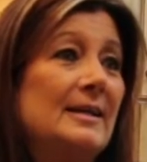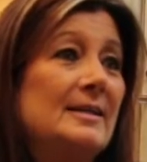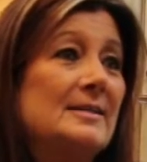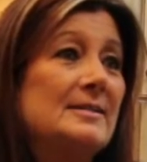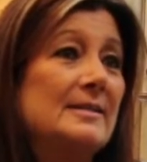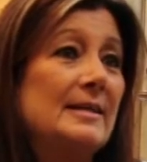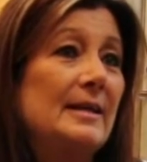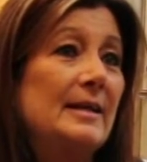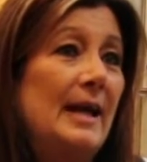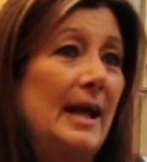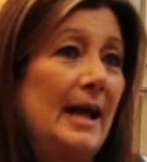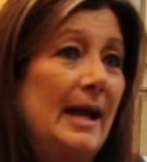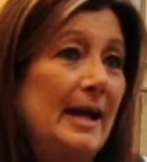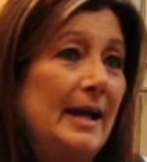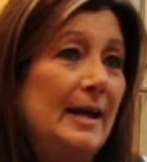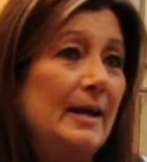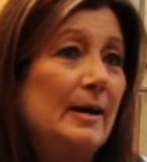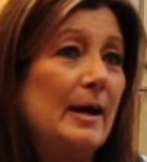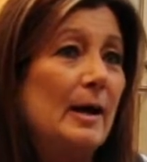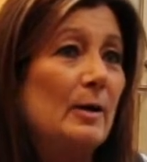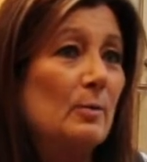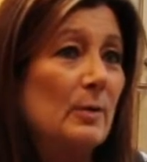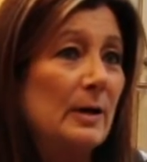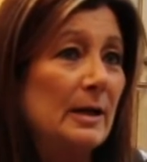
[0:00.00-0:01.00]
said,
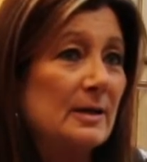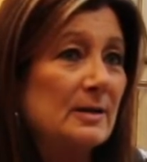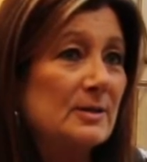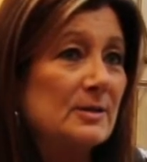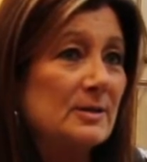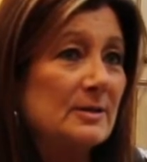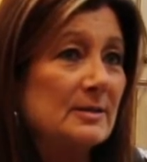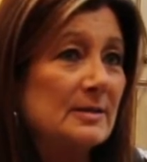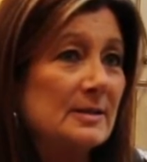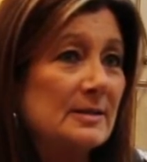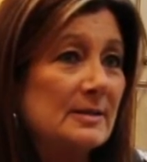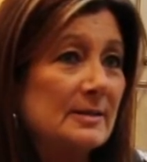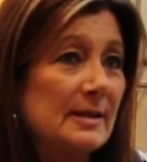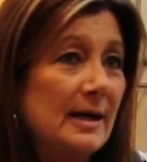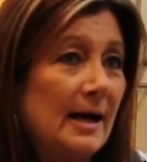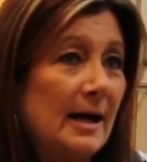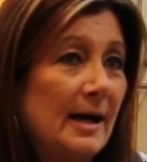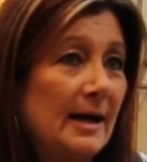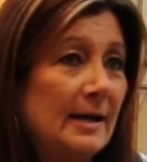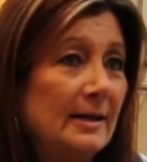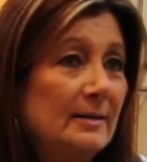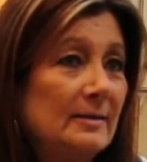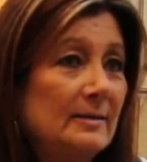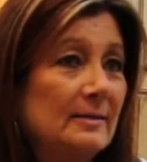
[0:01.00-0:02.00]
hey, I ran into this
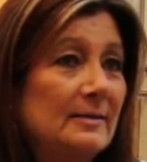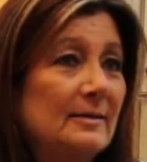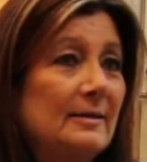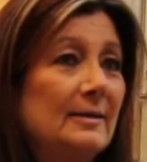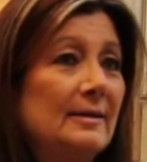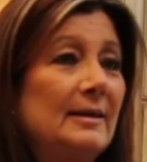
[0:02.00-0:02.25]
guy,